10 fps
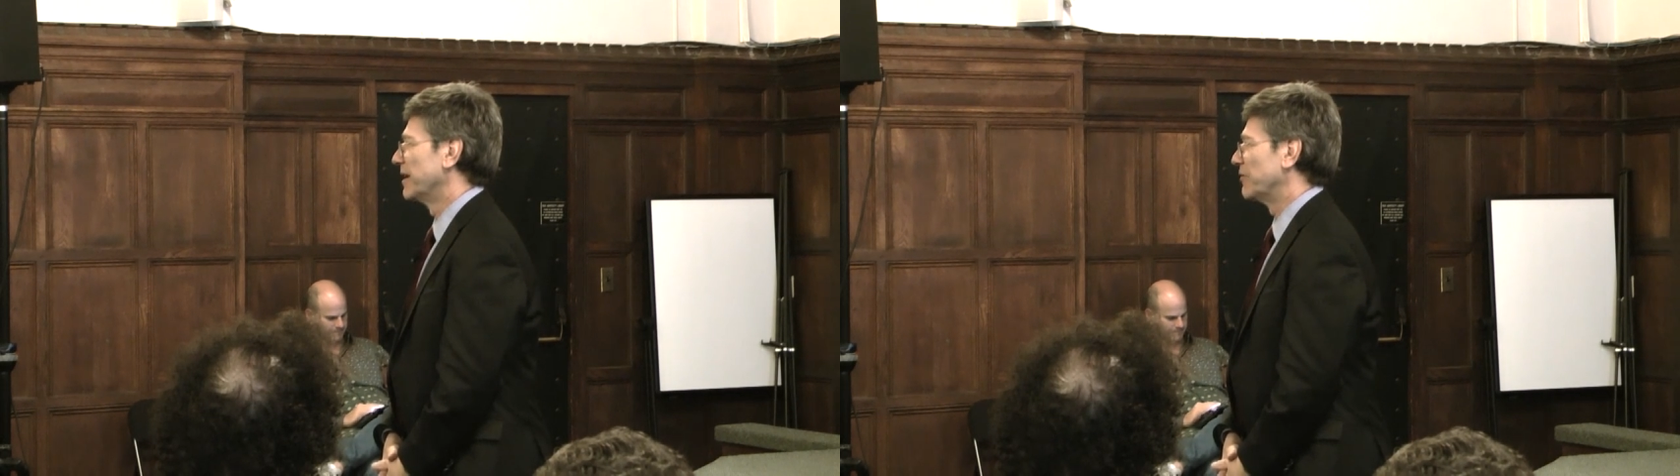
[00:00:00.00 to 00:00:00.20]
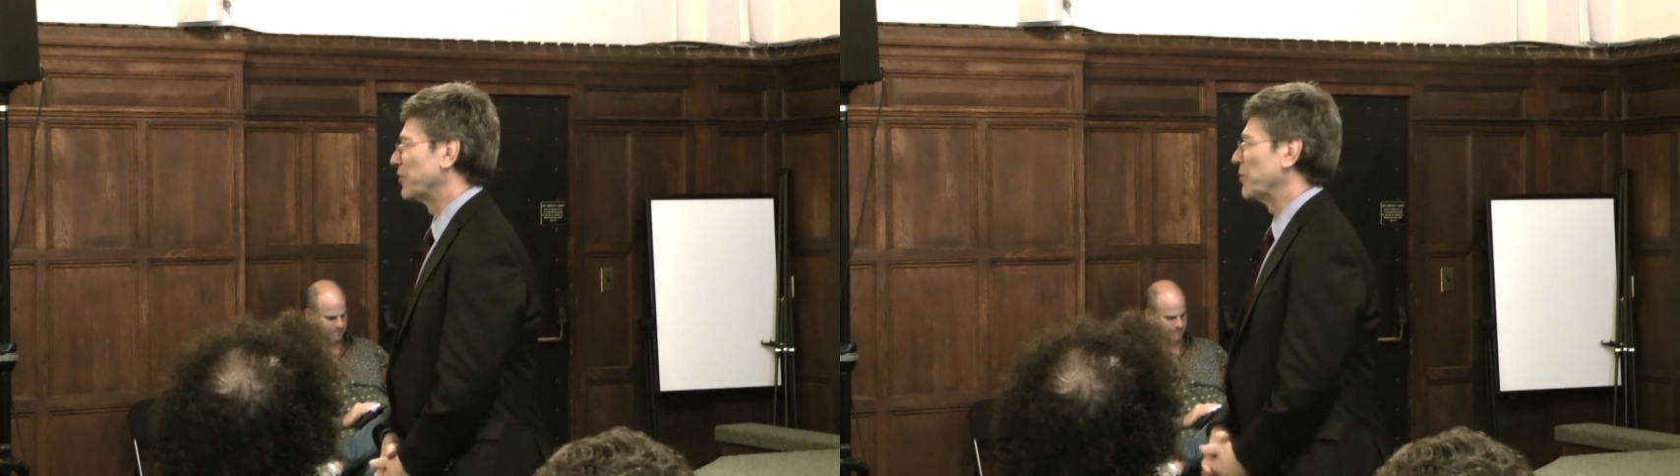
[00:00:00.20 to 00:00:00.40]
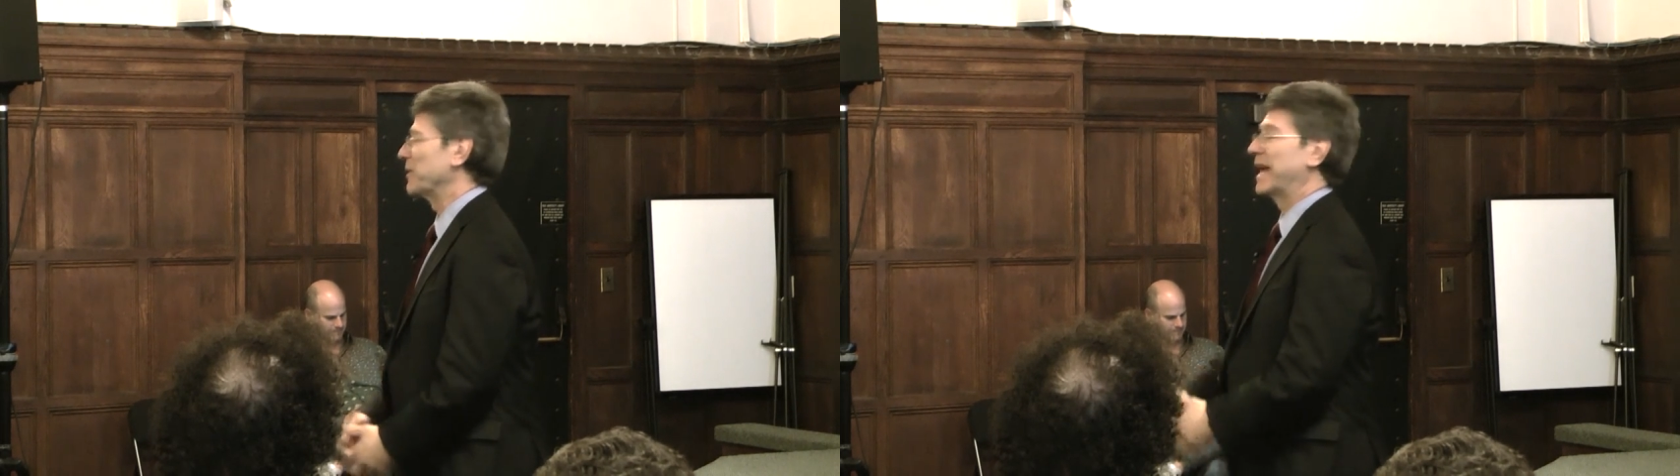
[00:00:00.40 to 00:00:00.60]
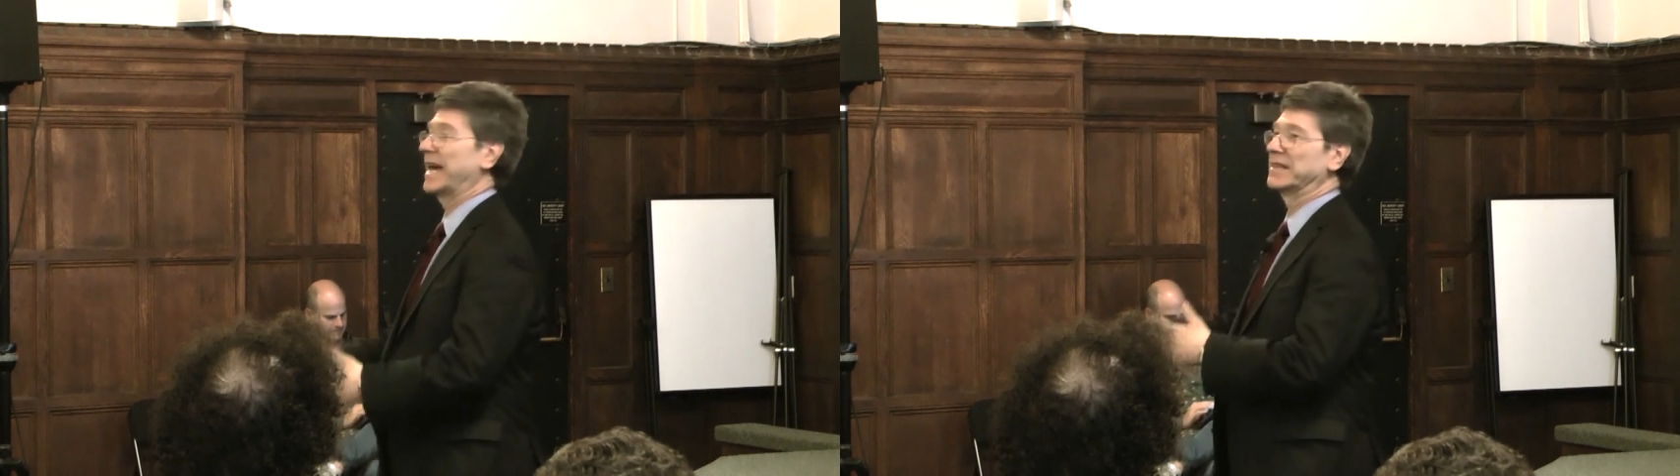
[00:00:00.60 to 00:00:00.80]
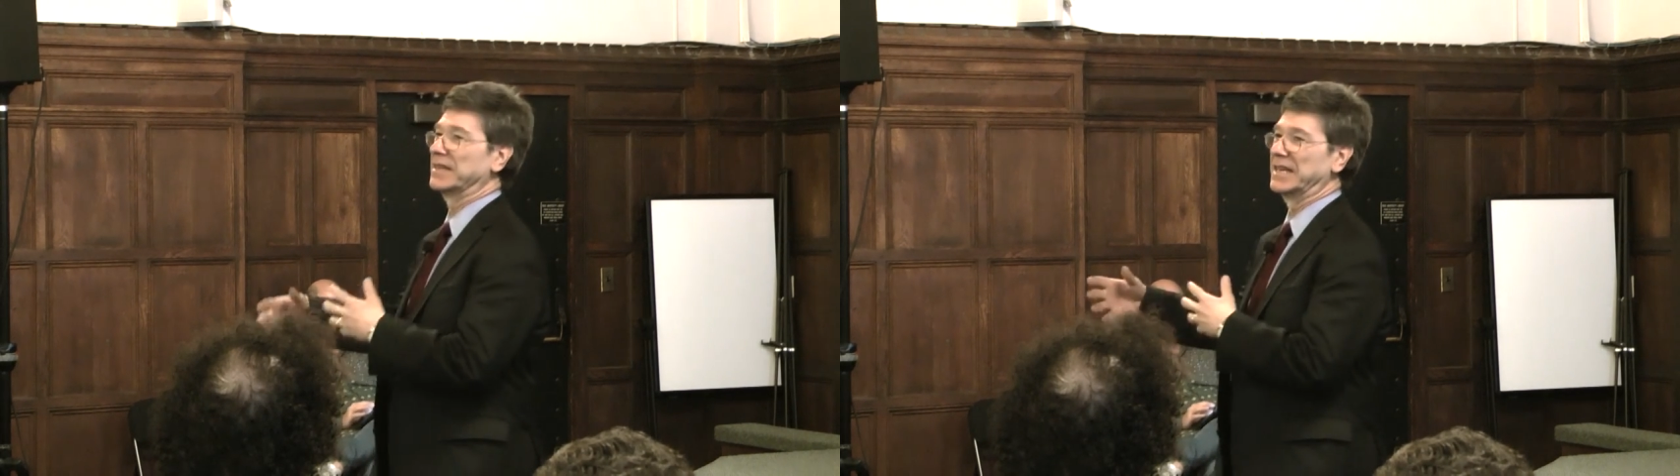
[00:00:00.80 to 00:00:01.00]
So you
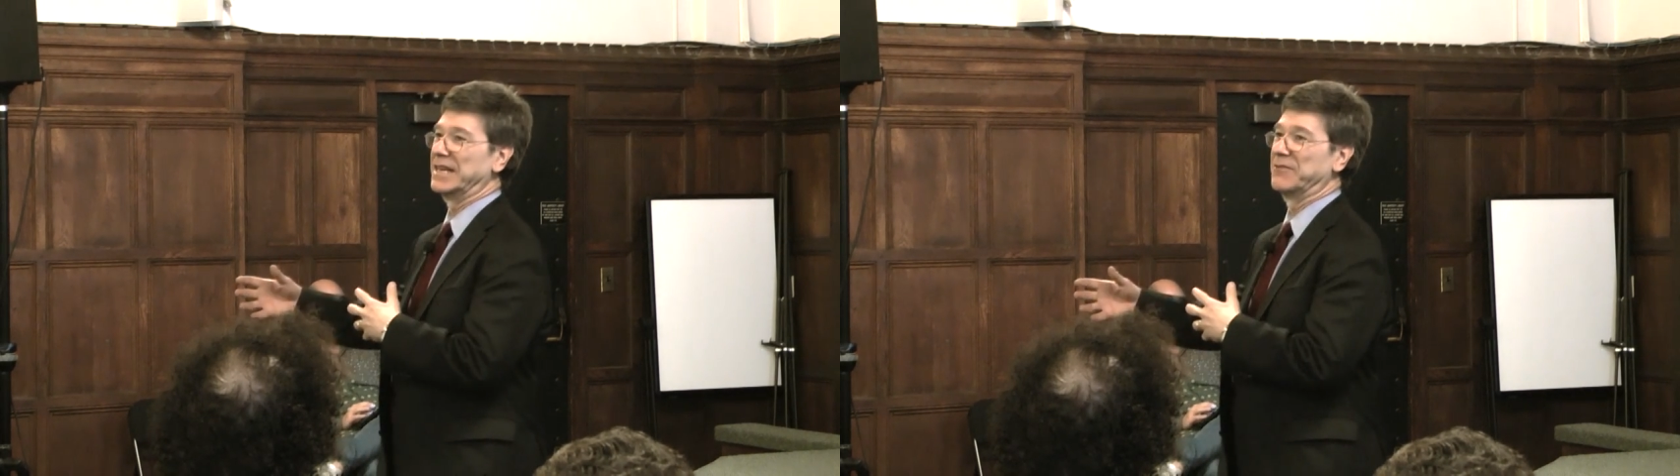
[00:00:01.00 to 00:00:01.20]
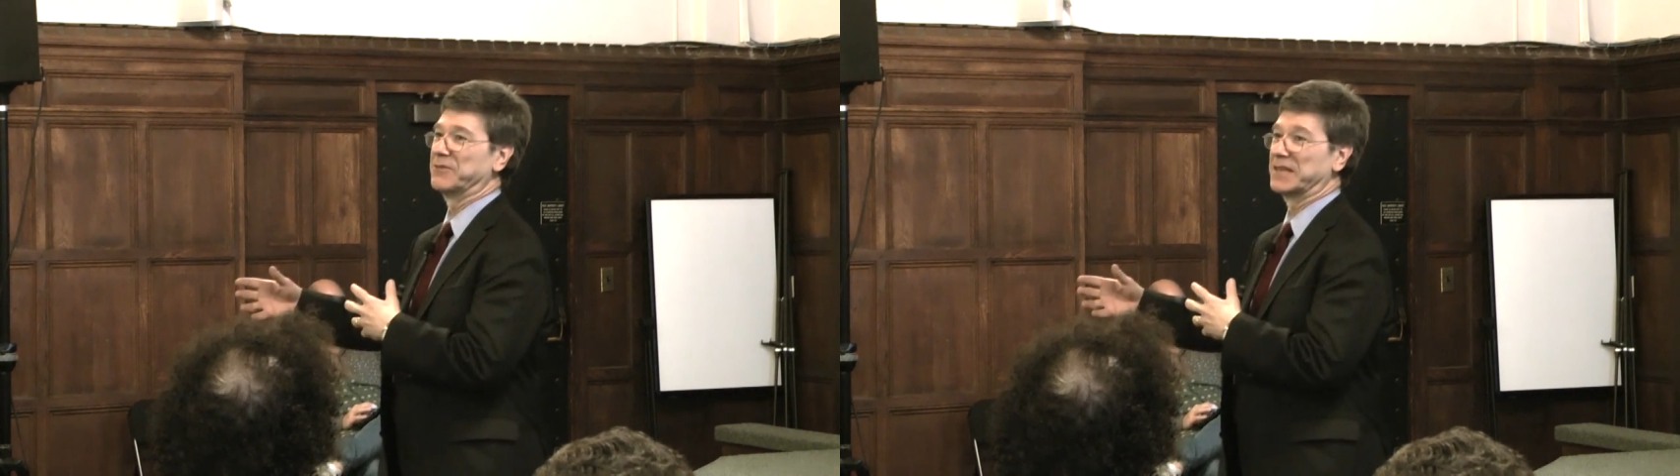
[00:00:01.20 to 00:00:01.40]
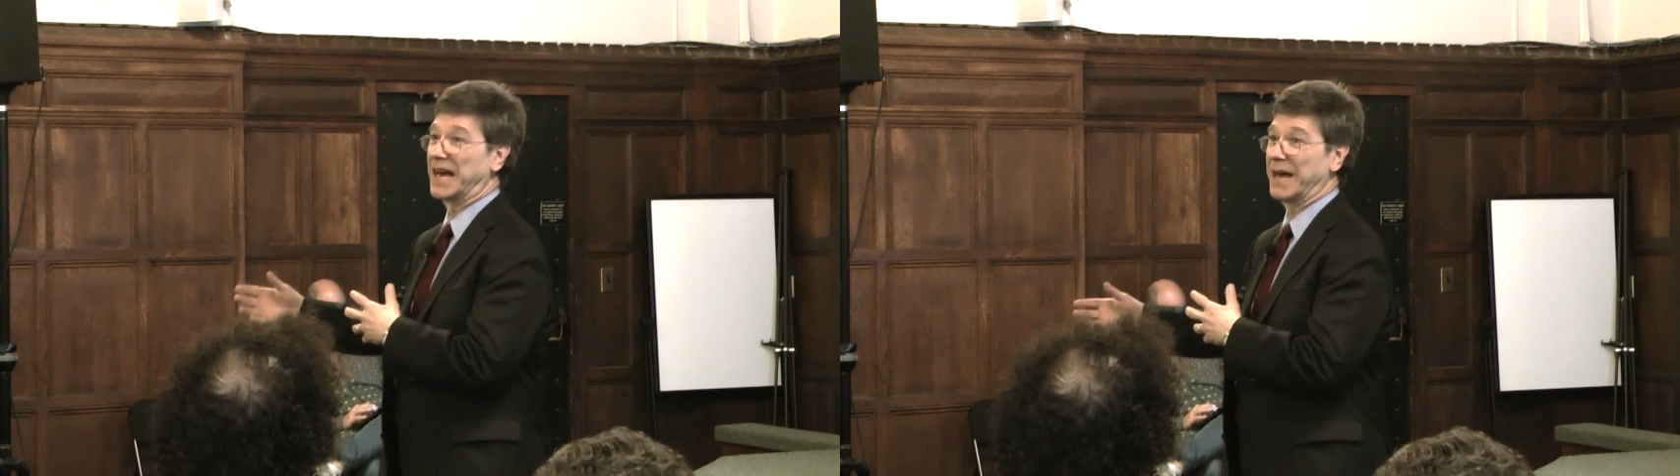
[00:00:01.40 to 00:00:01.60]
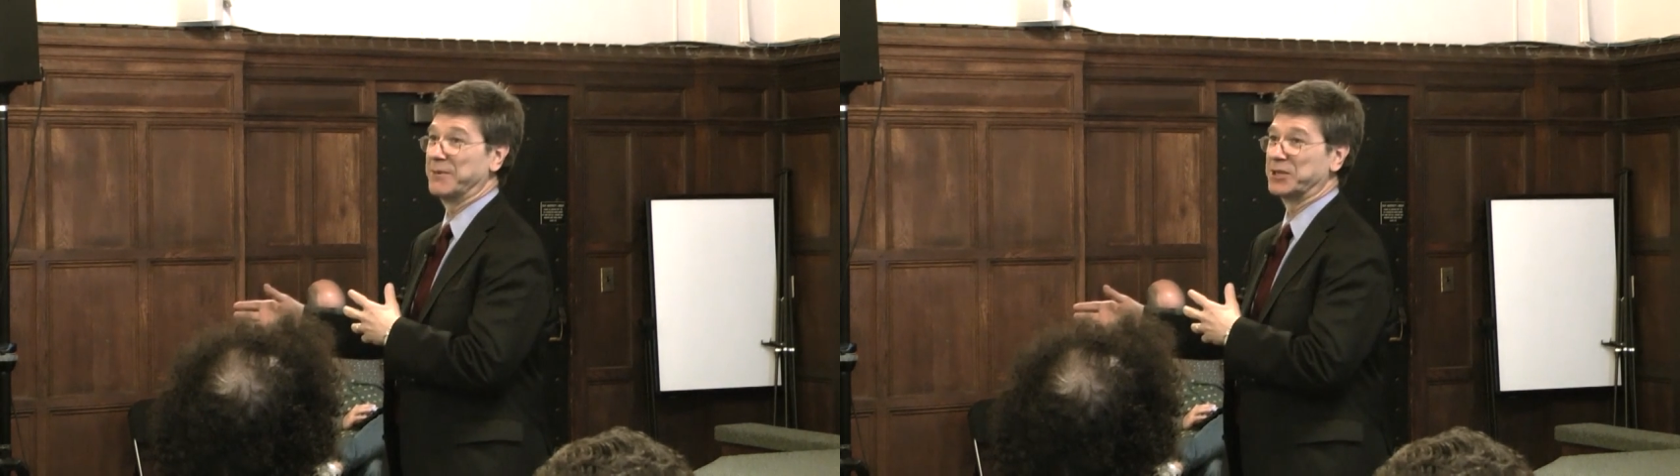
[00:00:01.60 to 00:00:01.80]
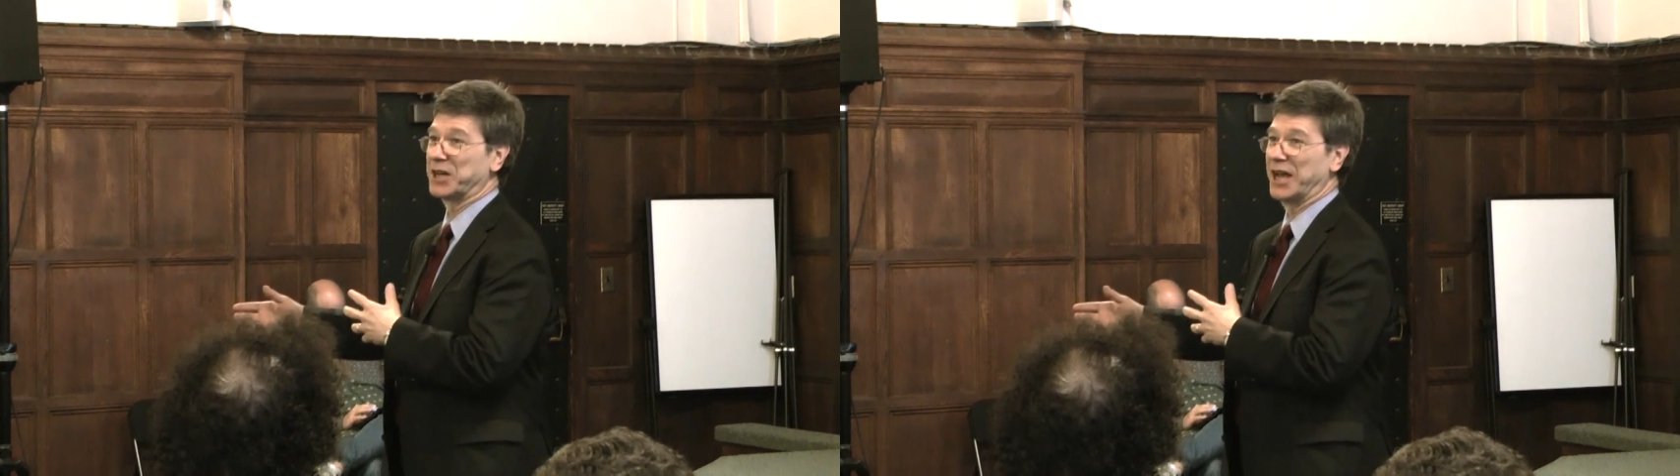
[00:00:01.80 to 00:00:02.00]
can't leave
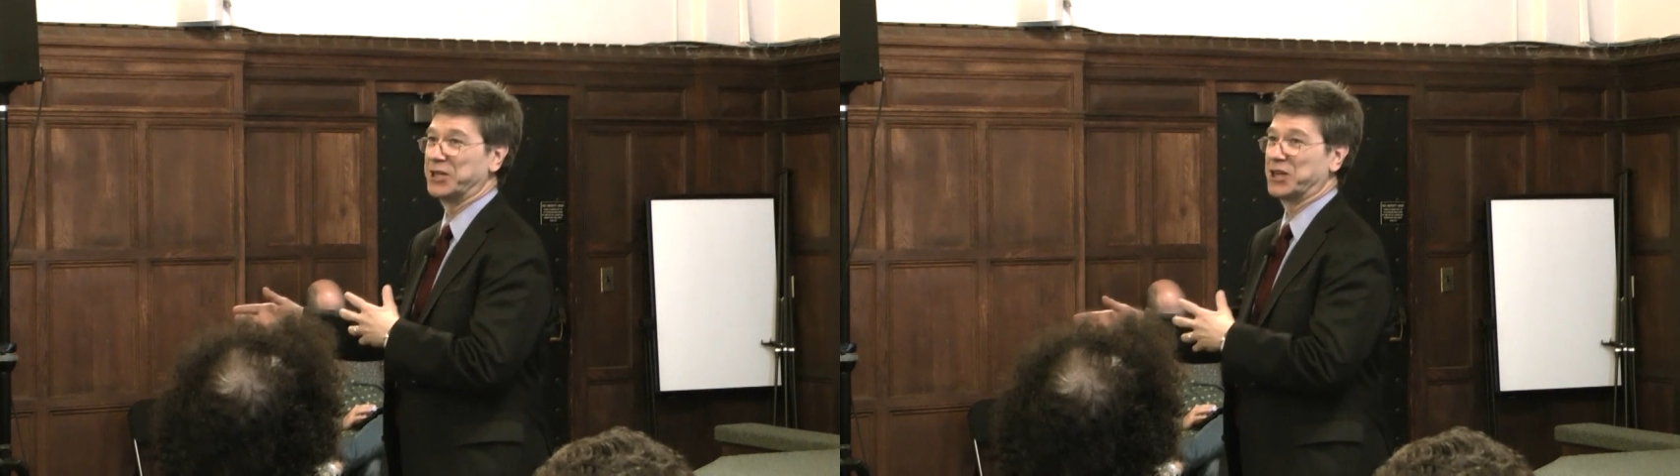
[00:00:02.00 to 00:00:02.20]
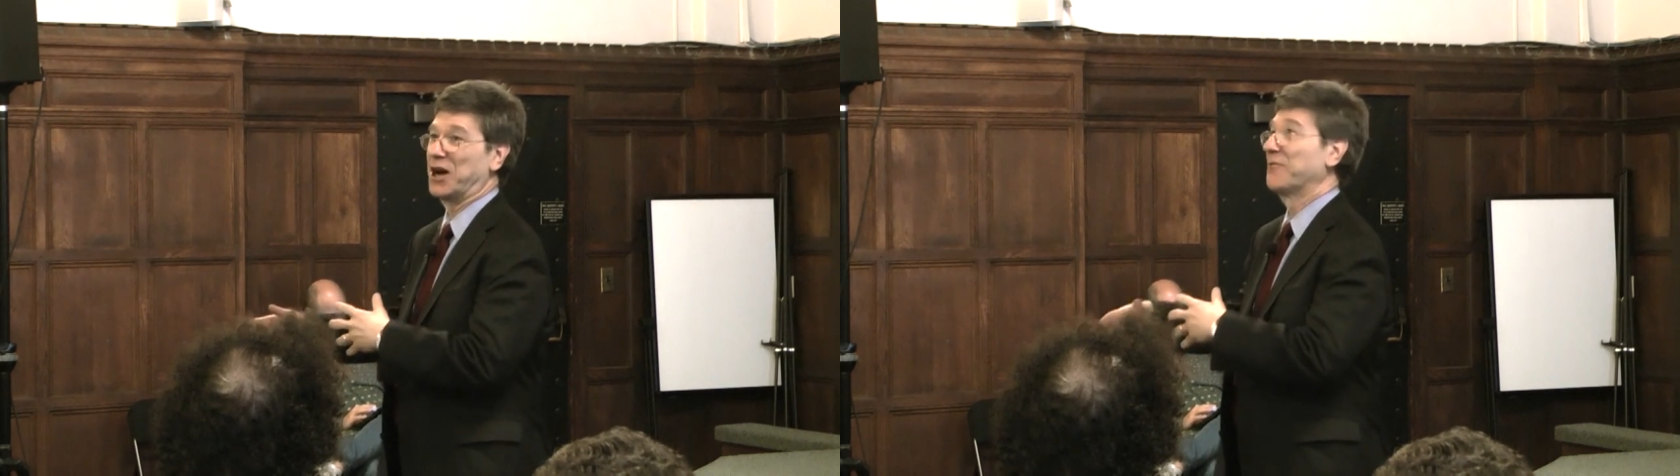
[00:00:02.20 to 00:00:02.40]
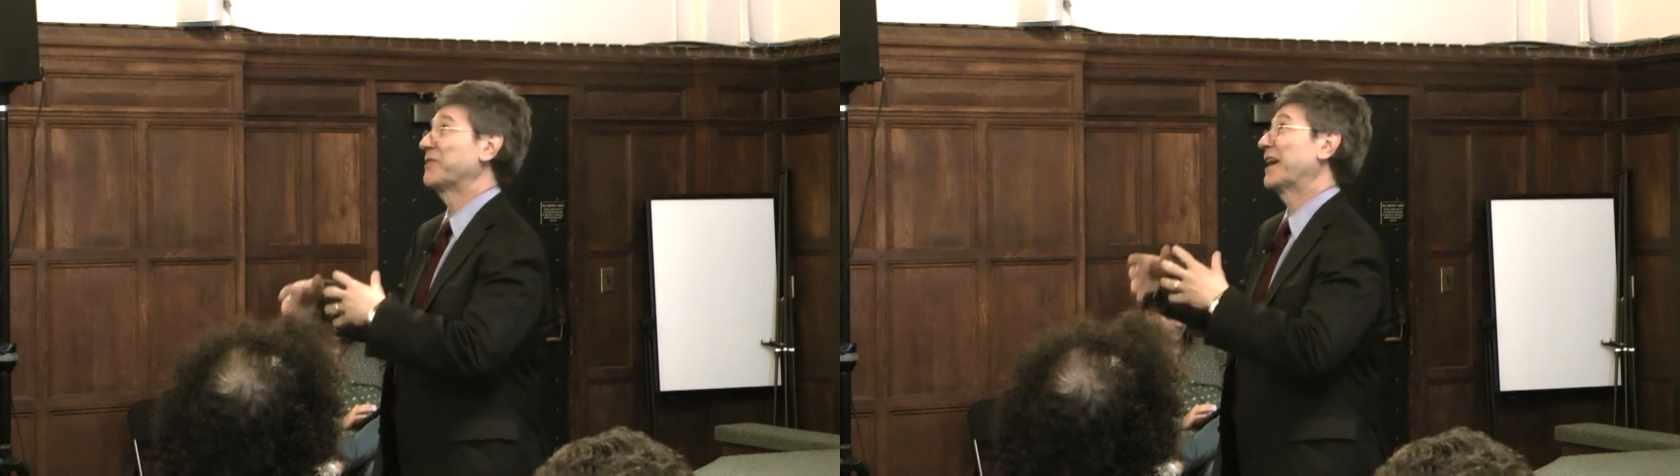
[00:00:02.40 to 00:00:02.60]
climate change off.